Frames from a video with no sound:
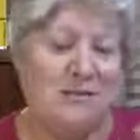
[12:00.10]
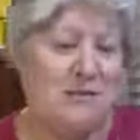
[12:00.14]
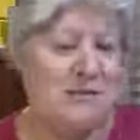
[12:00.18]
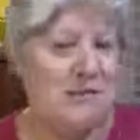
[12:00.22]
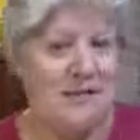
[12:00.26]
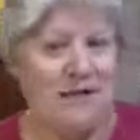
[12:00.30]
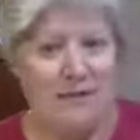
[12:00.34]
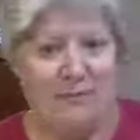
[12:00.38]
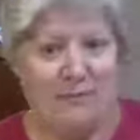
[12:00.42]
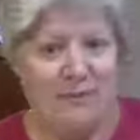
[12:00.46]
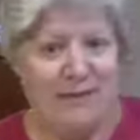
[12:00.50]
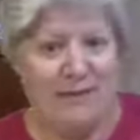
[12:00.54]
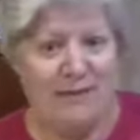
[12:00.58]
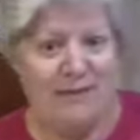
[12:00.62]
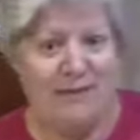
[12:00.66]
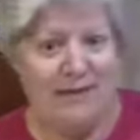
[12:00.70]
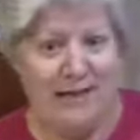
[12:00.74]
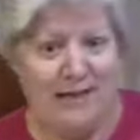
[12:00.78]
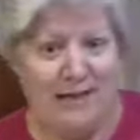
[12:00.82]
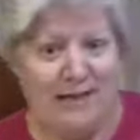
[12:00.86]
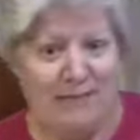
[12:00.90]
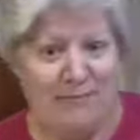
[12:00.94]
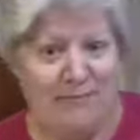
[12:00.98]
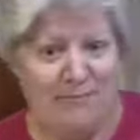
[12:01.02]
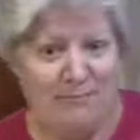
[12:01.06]
going to be his
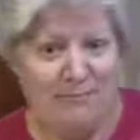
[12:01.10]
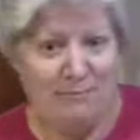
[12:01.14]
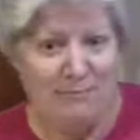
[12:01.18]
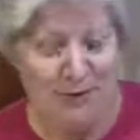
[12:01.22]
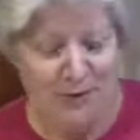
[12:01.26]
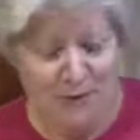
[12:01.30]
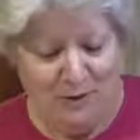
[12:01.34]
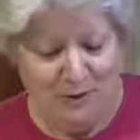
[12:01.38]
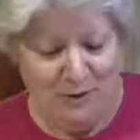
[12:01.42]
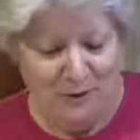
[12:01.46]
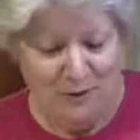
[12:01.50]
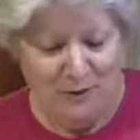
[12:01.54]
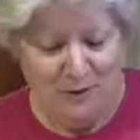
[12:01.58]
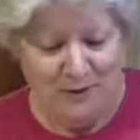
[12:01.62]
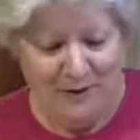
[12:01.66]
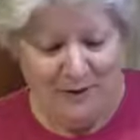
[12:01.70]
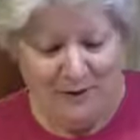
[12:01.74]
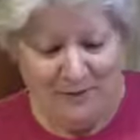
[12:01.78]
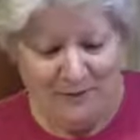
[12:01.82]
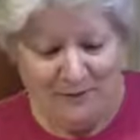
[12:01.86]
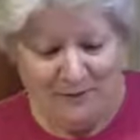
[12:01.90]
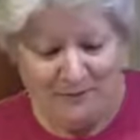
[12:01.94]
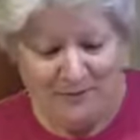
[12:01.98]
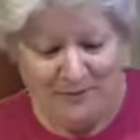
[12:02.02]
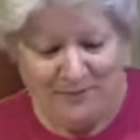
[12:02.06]
last Bond movie.
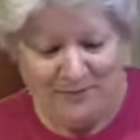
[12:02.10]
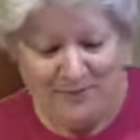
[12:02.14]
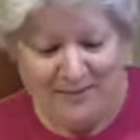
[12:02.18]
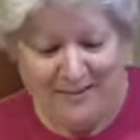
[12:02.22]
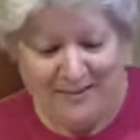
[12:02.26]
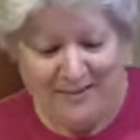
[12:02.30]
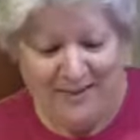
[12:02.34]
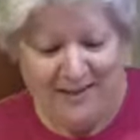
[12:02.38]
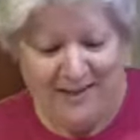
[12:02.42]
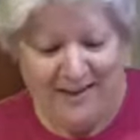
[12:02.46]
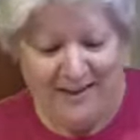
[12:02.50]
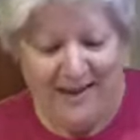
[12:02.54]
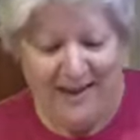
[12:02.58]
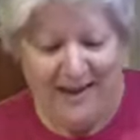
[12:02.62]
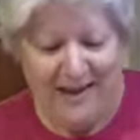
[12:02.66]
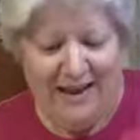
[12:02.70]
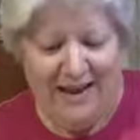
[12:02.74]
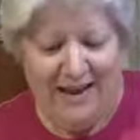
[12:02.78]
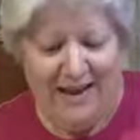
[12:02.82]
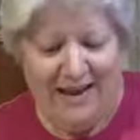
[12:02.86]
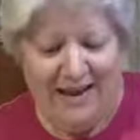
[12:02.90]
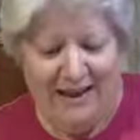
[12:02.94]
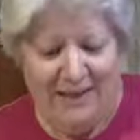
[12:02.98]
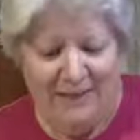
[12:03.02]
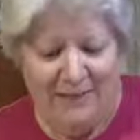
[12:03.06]

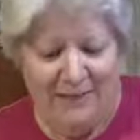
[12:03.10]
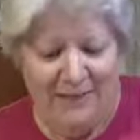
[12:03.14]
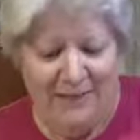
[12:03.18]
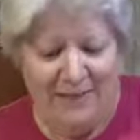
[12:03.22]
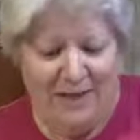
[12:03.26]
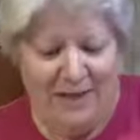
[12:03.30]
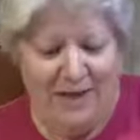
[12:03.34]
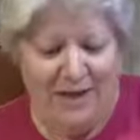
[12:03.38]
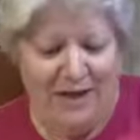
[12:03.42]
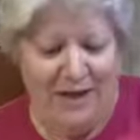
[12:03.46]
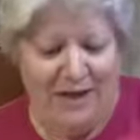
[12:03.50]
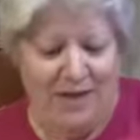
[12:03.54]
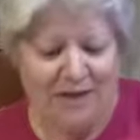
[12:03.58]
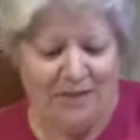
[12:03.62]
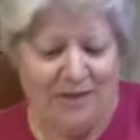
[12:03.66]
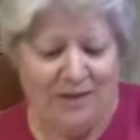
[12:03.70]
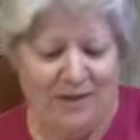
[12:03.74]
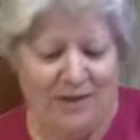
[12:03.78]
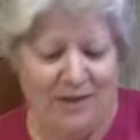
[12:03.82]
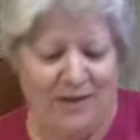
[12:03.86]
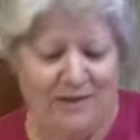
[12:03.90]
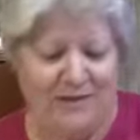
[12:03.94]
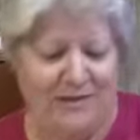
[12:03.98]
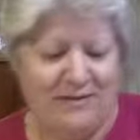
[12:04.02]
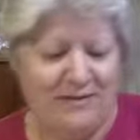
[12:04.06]
And
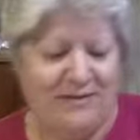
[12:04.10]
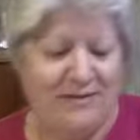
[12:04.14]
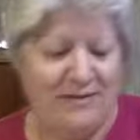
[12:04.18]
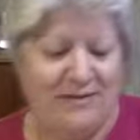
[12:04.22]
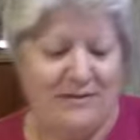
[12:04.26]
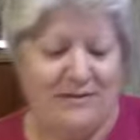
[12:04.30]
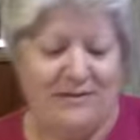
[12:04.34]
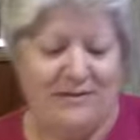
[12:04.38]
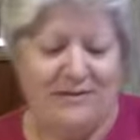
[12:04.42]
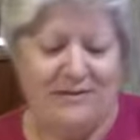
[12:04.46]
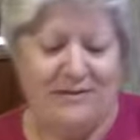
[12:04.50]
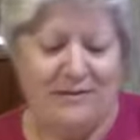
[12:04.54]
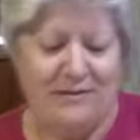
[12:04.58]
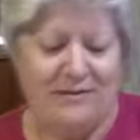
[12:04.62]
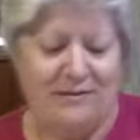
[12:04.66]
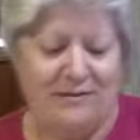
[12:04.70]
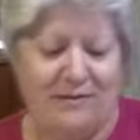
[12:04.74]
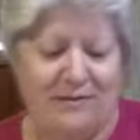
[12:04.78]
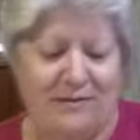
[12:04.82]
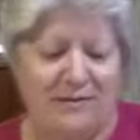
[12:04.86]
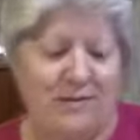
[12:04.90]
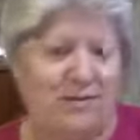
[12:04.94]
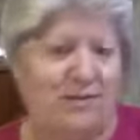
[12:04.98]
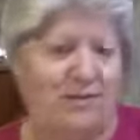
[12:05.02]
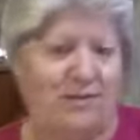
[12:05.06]
contract
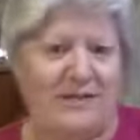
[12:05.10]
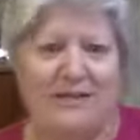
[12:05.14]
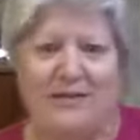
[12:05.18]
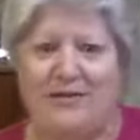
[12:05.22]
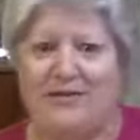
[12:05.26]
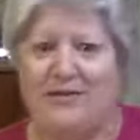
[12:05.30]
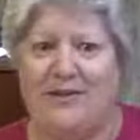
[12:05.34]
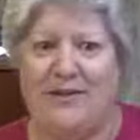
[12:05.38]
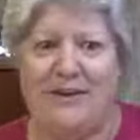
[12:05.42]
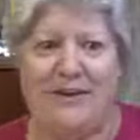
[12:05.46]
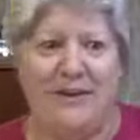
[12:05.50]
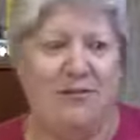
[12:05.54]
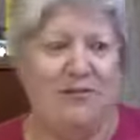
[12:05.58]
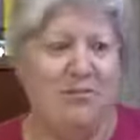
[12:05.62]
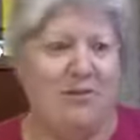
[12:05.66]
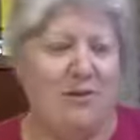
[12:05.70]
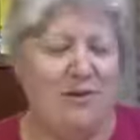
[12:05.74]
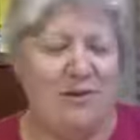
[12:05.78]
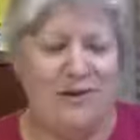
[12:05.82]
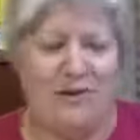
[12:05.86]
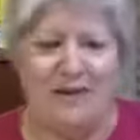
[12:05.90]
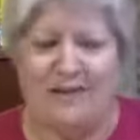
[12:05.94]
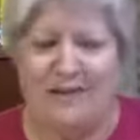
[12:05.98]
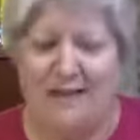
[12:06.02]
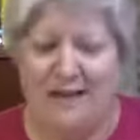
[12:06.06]
renewals and everything had
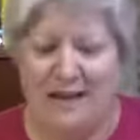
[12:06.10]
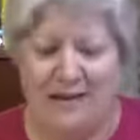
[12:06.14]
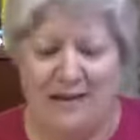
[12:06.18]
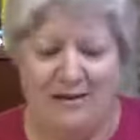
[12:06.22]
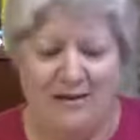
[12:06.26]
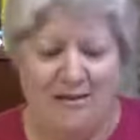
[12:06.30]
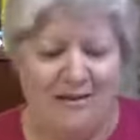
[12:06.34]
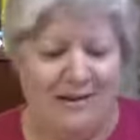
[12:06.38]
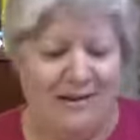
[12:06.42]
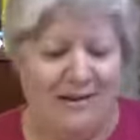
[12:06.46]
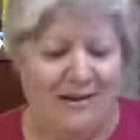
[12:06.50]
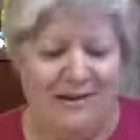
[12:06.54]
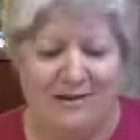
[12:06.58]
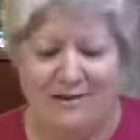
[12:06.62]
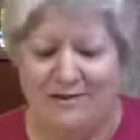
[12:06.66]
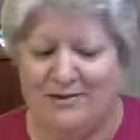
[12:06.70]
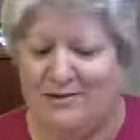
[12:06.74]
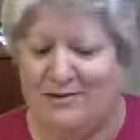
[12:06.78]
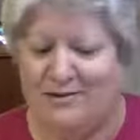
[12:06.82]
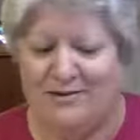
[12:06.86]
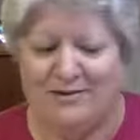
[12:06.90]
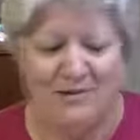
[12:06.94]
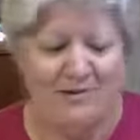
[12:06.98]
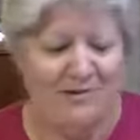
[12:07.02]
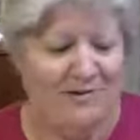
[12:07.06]
broken down, and there
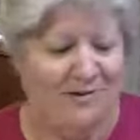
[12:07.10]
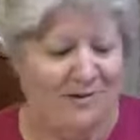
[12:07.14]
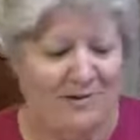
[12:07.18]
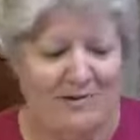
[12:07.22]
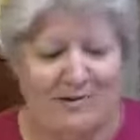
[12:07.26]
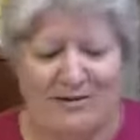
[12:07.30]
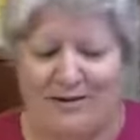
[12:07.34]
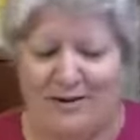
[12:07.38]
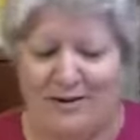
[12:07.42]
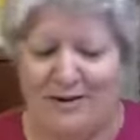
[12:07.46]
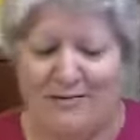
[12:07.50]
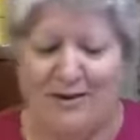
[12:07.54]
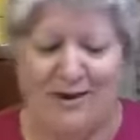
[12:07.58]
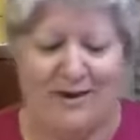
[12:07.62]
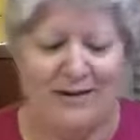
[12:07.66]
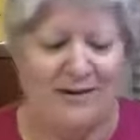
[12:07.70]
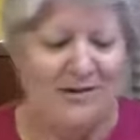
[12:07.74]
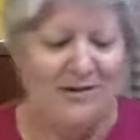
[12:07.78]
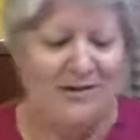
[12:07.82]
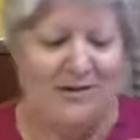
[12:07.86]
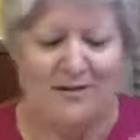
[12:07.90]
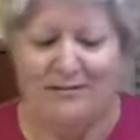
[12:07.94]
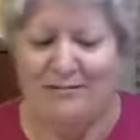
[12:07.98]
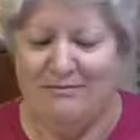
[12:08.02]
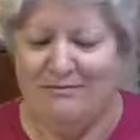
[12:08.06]
was no agreement,
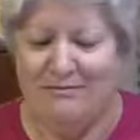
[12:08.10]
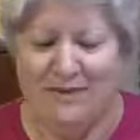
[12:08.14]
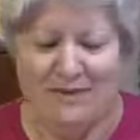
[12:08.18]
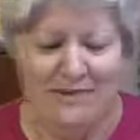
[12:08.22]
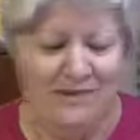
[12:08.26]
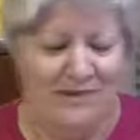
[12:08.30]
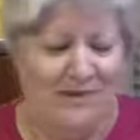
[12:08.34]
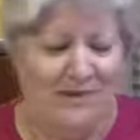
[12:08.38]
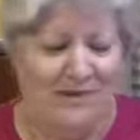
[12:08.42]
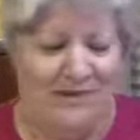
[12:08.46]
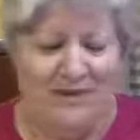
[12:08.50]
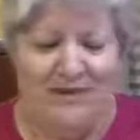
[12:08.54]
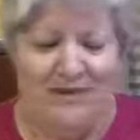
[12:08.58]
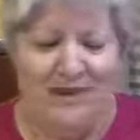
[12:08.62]
so he was it.